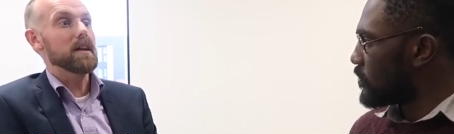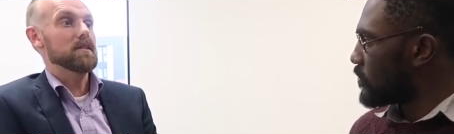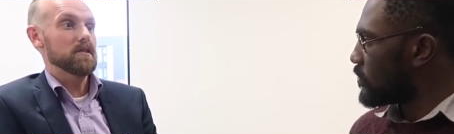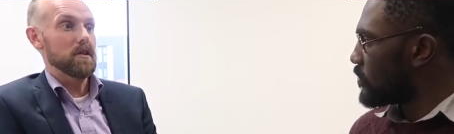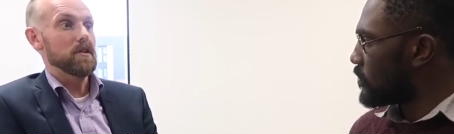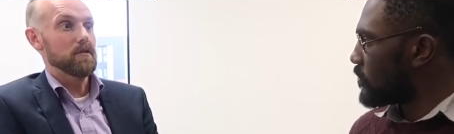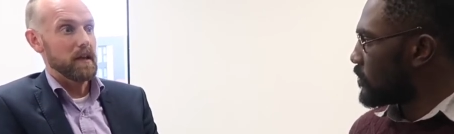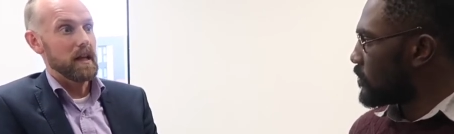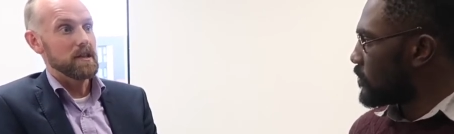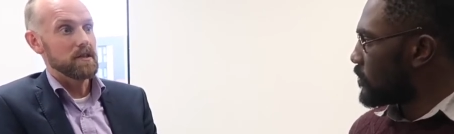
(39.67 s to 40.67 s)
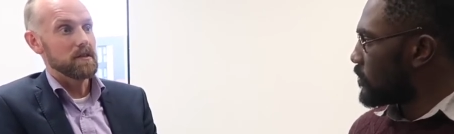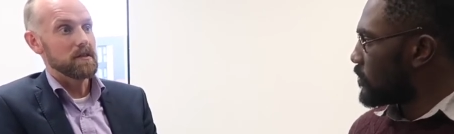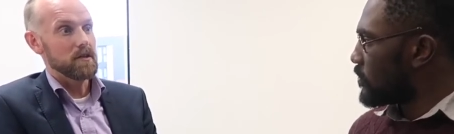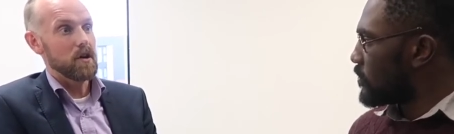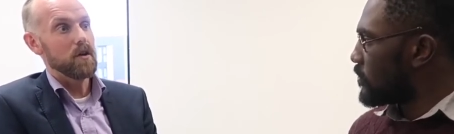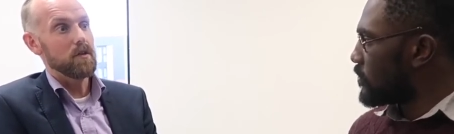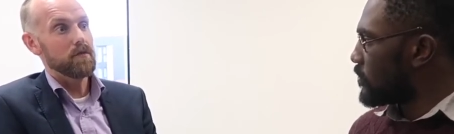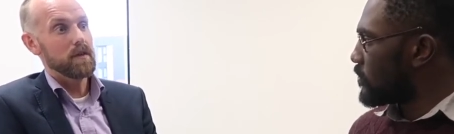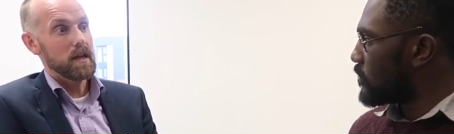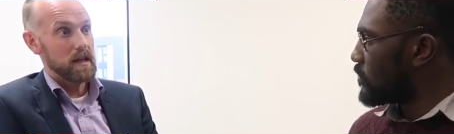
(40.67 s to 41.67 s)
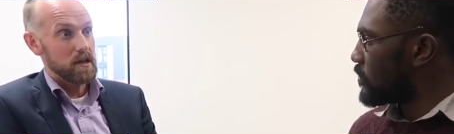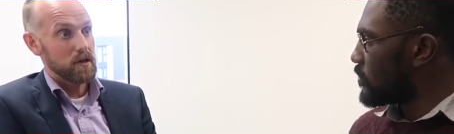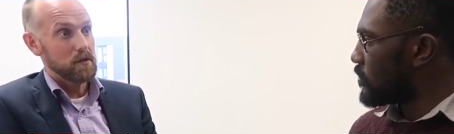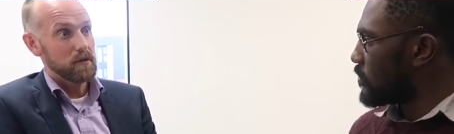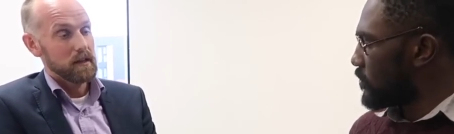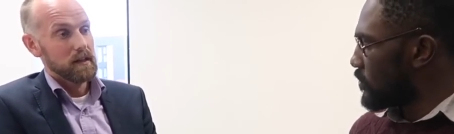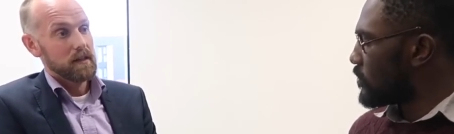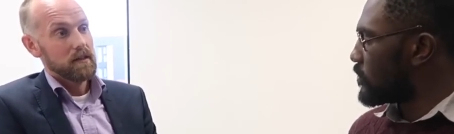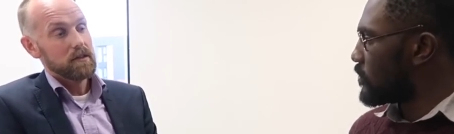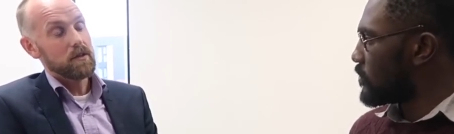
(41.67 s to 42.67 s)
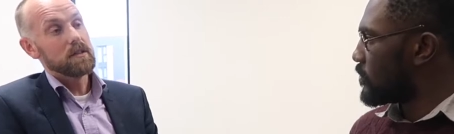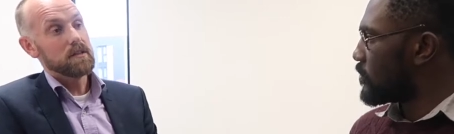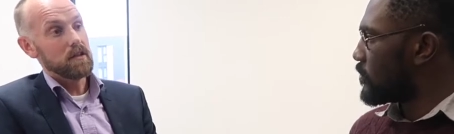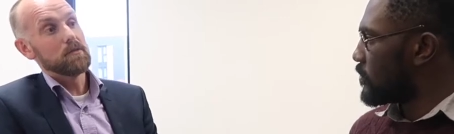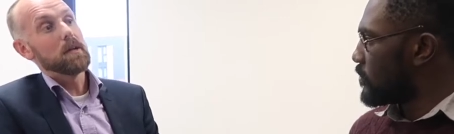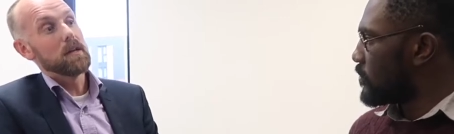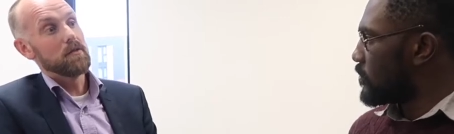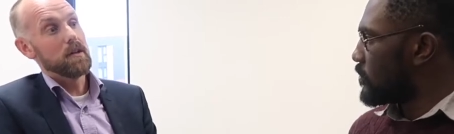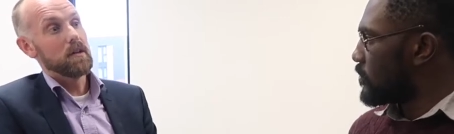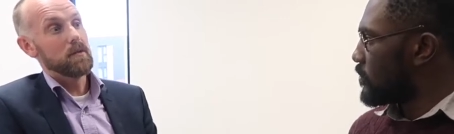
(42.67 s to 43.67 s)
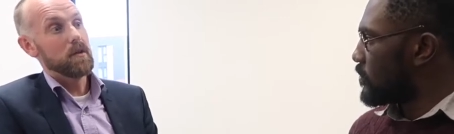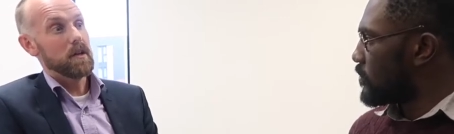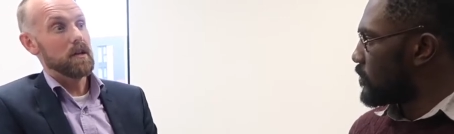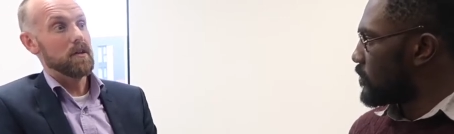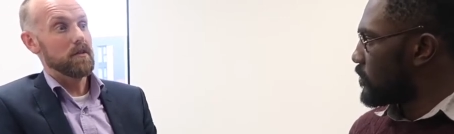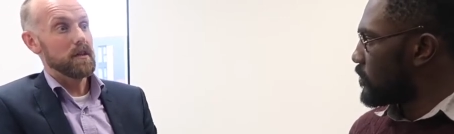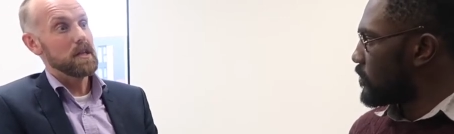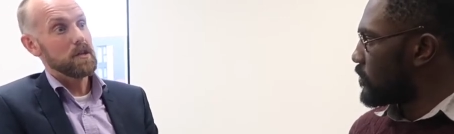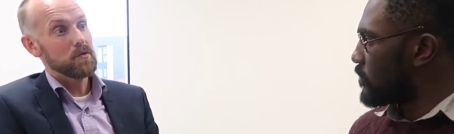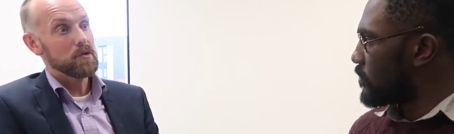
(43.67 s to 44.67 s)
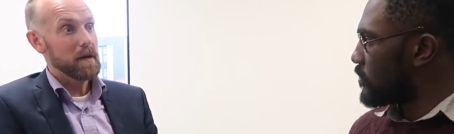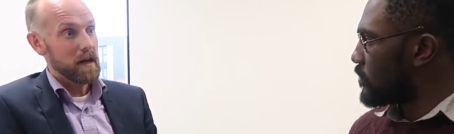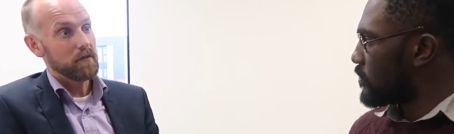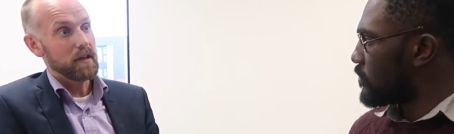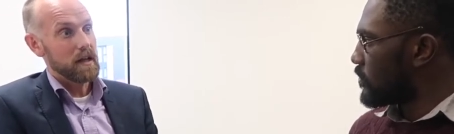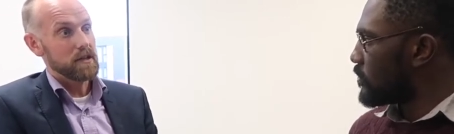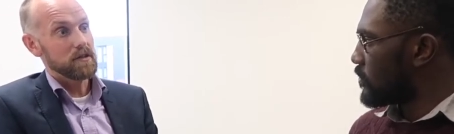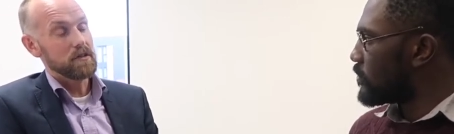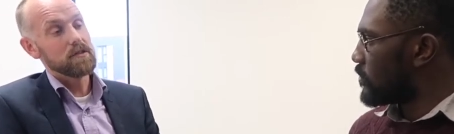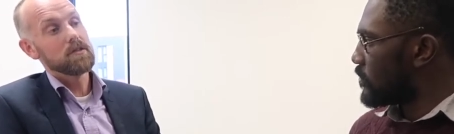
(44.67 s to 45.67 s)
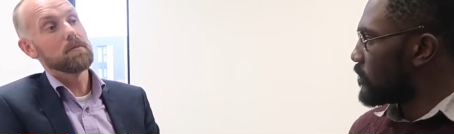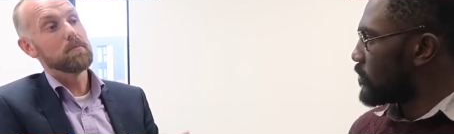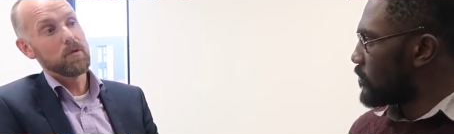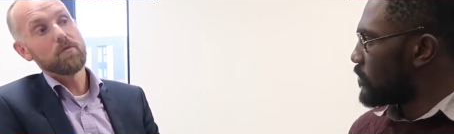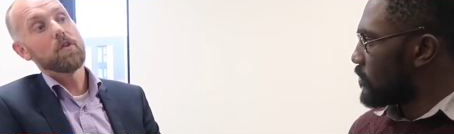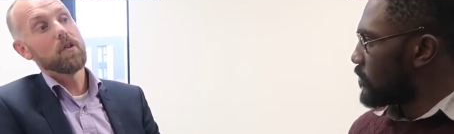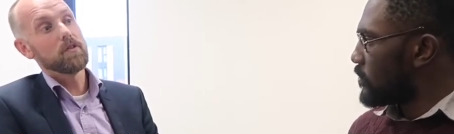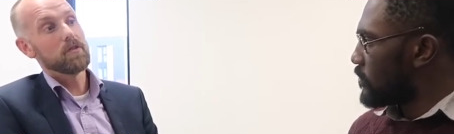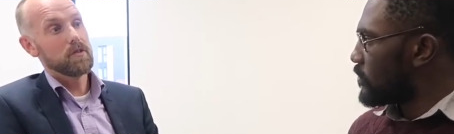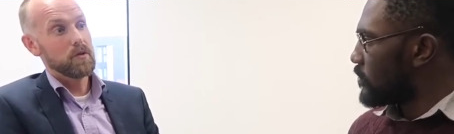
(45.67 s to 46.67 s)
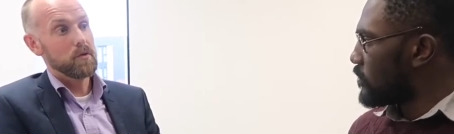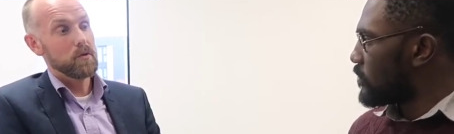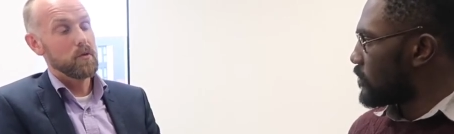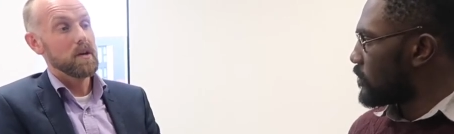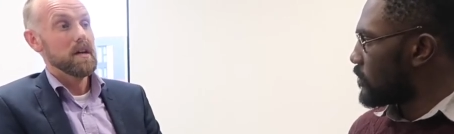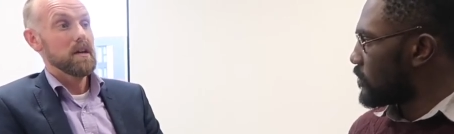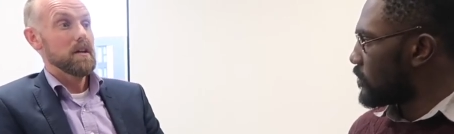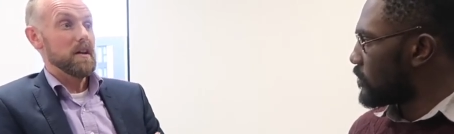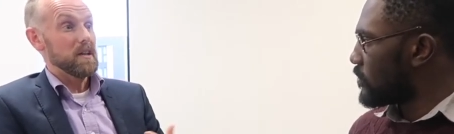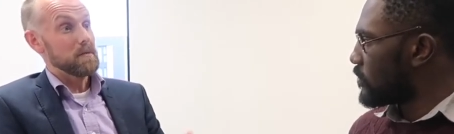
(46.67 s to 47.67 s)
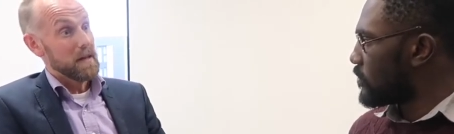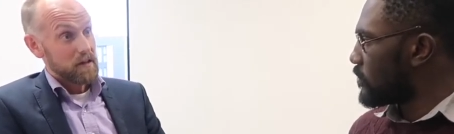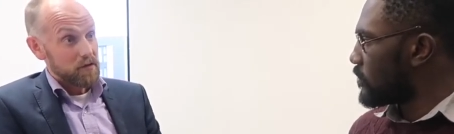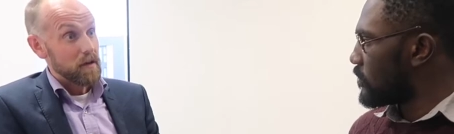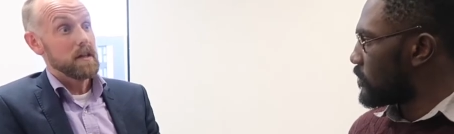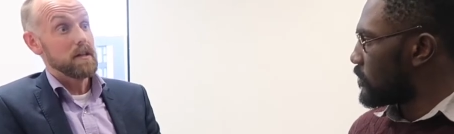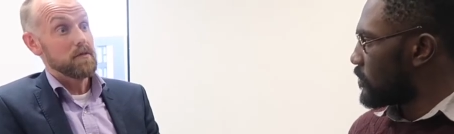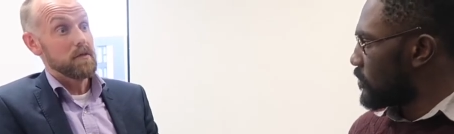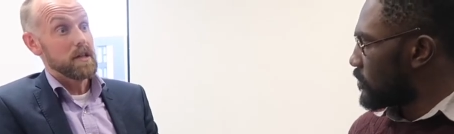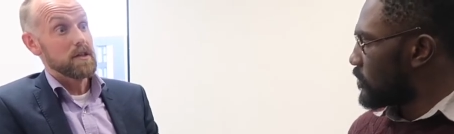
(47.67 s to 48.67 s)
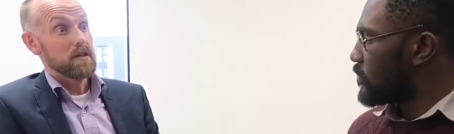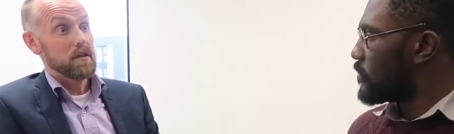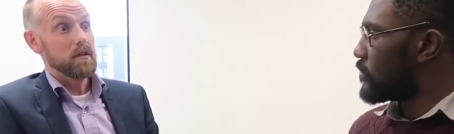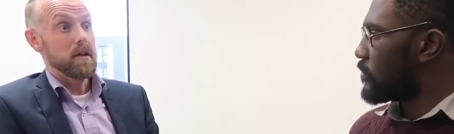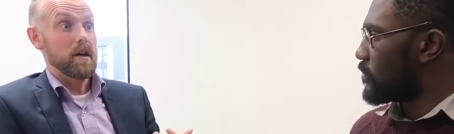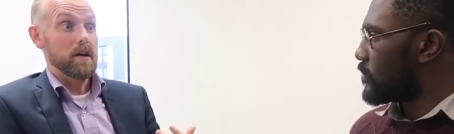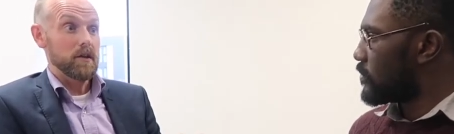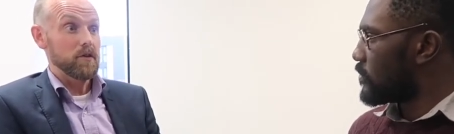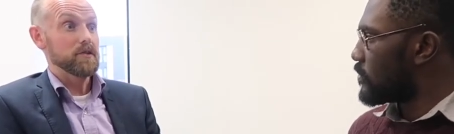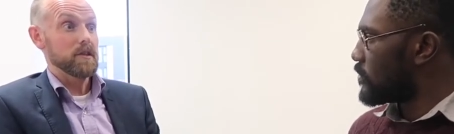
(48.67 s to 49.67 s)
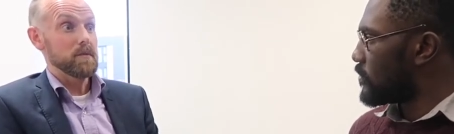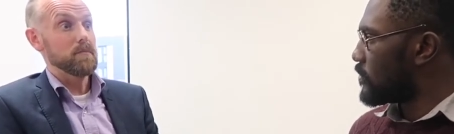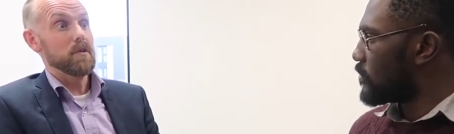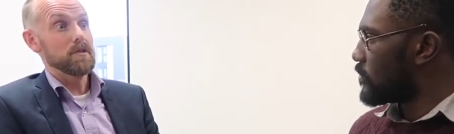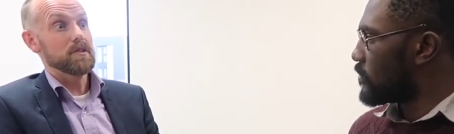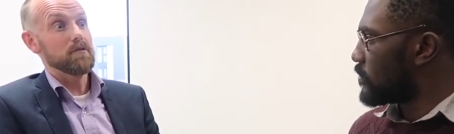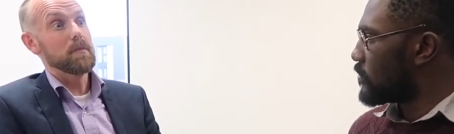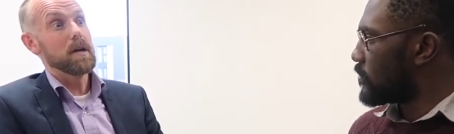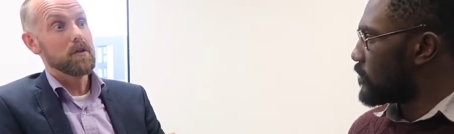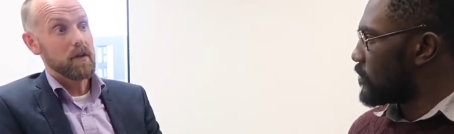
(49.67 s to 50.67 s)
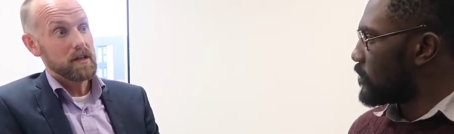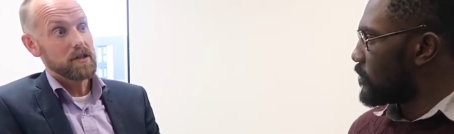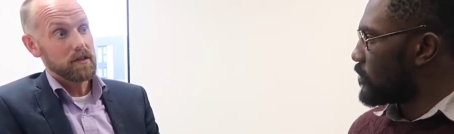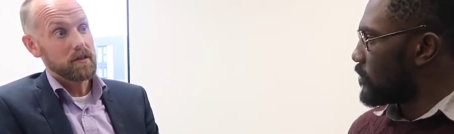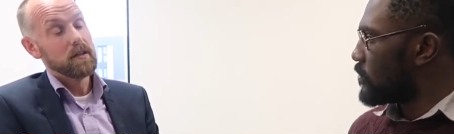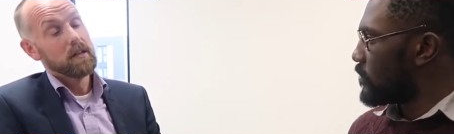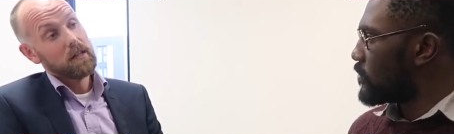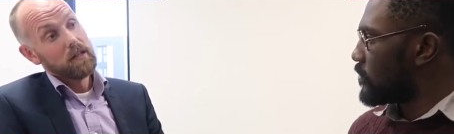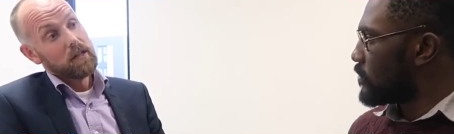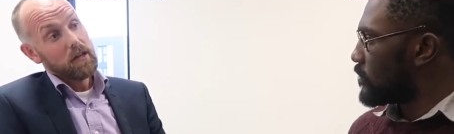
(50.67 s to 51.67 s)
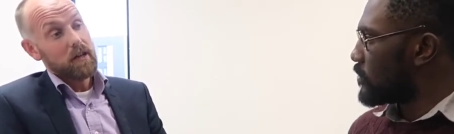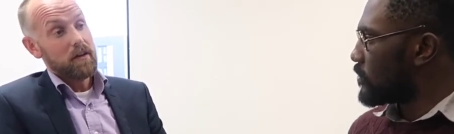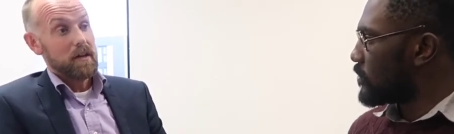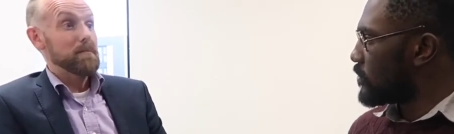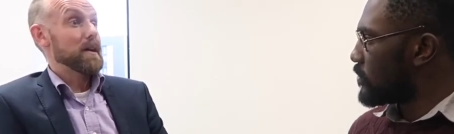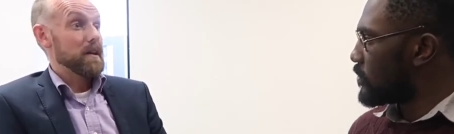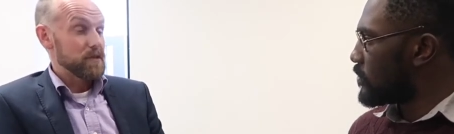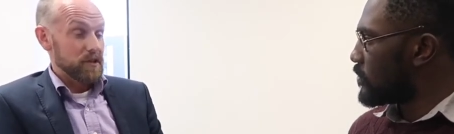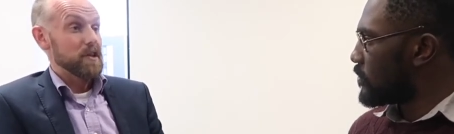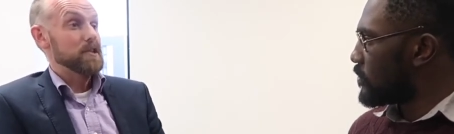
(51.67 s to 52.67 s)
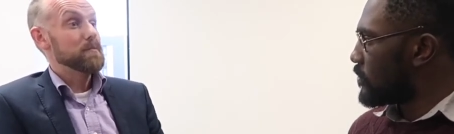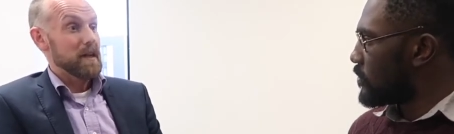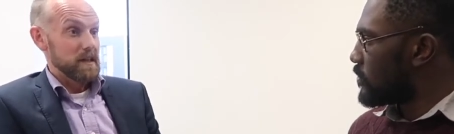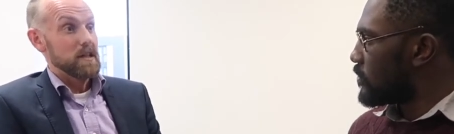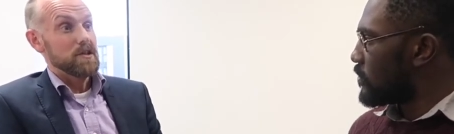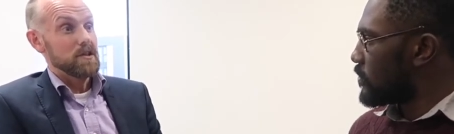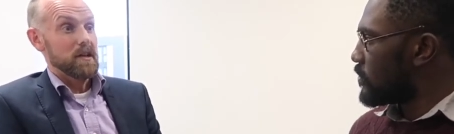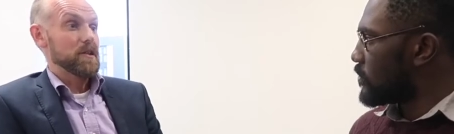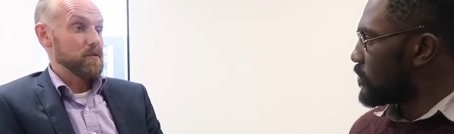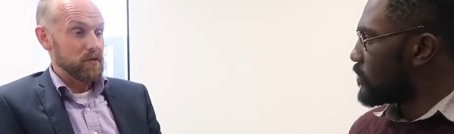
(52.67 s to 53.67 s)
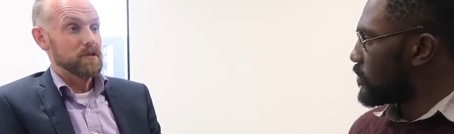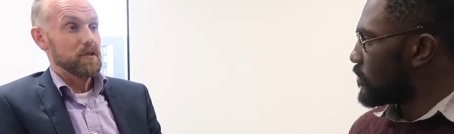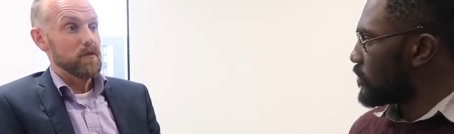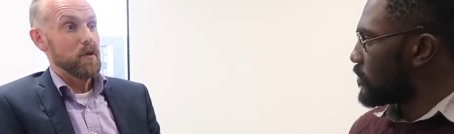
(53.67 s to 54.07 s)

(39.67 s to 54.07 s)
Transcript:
Speaker 1: external relations of the EU. So I started my career working on EU-Japan relations and moved on to uh, the Mediterranean region uh, and also the importance of migration. Uh, in my research and my teaching, I do also